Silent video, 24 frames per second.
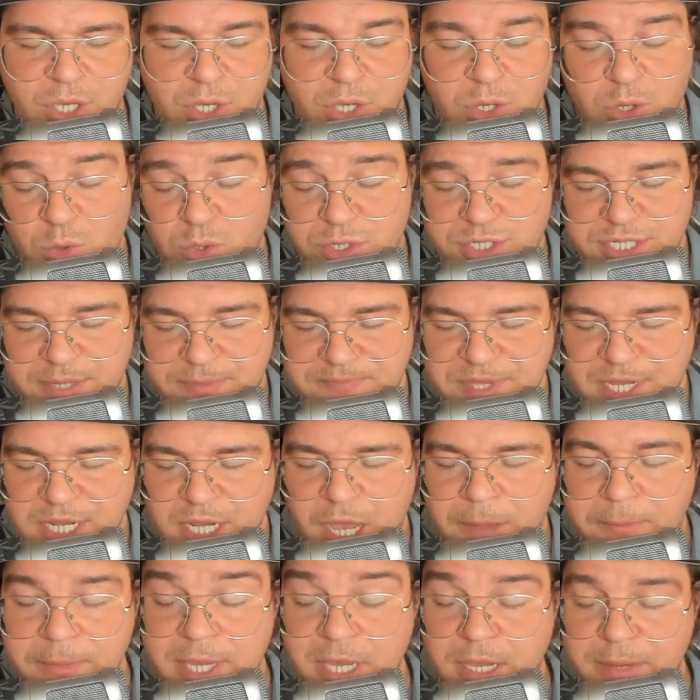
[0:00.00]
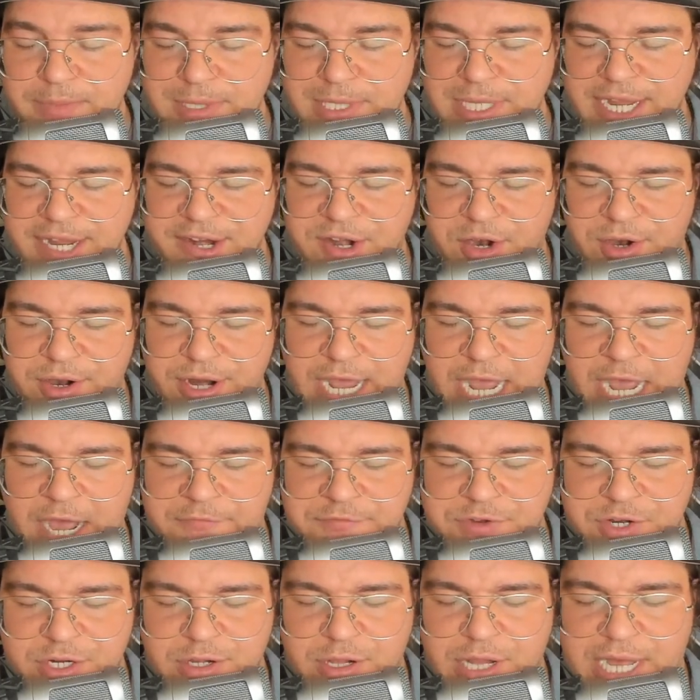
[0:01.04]
or something coming up later
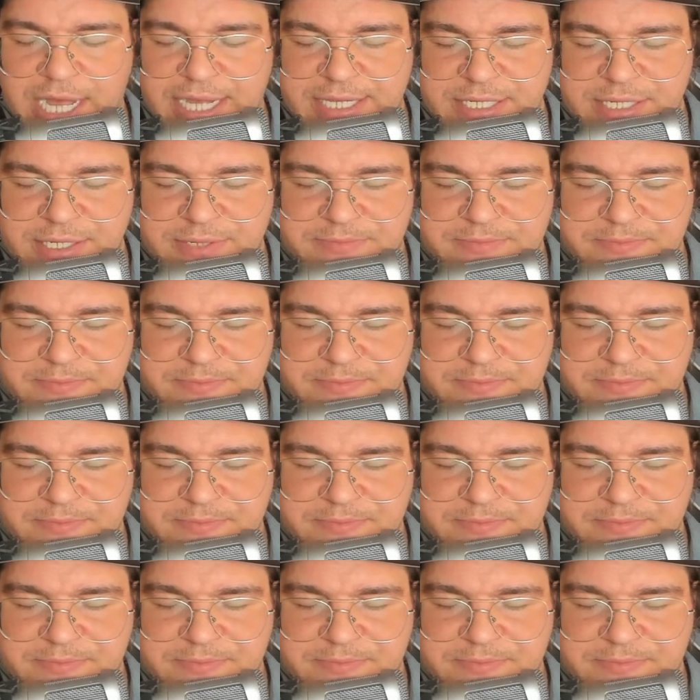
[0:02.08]
after class.